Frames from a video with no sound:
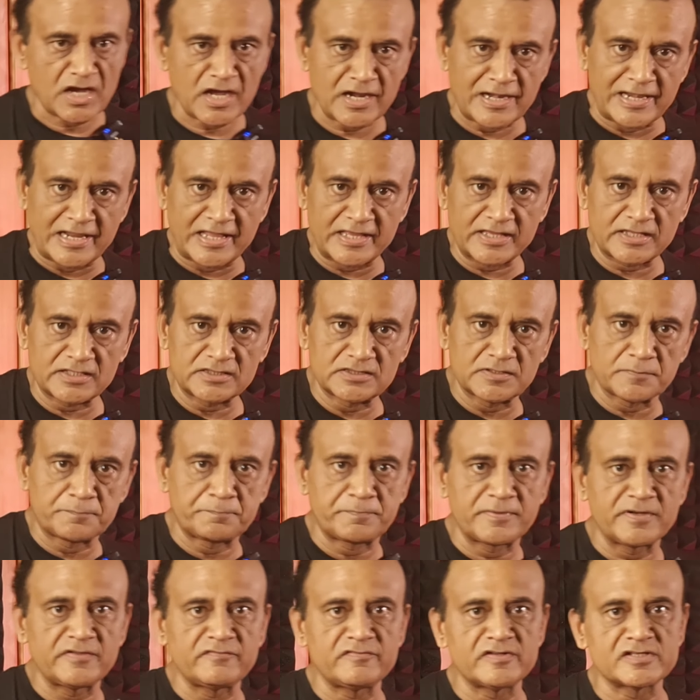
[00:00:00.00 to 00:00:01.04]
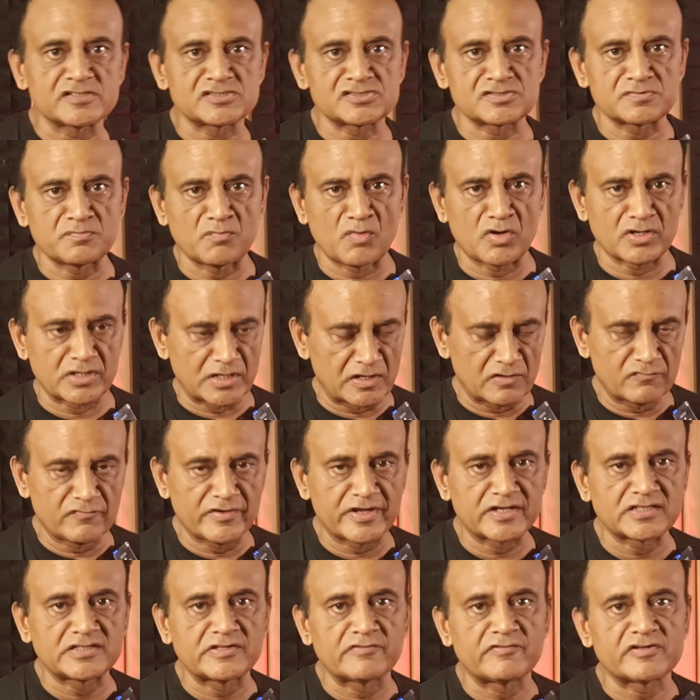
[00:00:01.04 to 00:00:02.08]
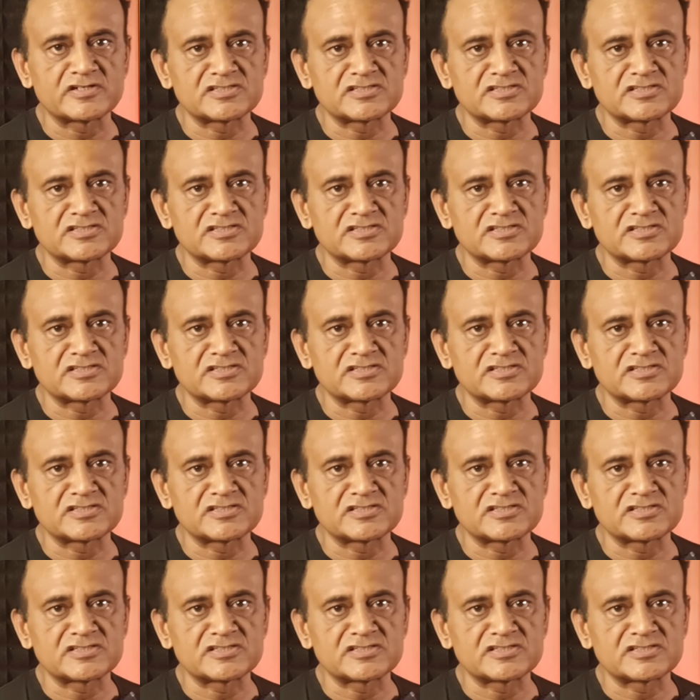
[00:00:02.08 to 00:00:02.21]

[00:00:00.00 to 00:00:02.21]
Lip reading: unlike the previous model where they were